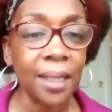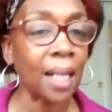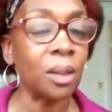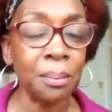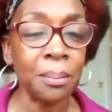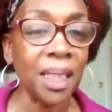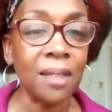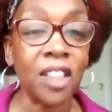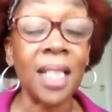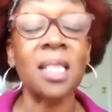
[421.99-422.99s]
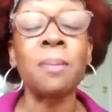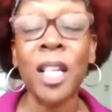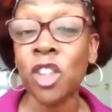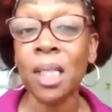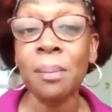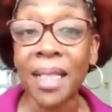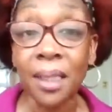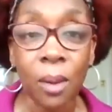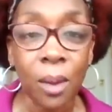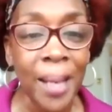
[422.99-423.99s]
I couldn't believe it, especially my
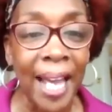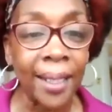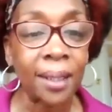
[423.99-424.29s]
lower back,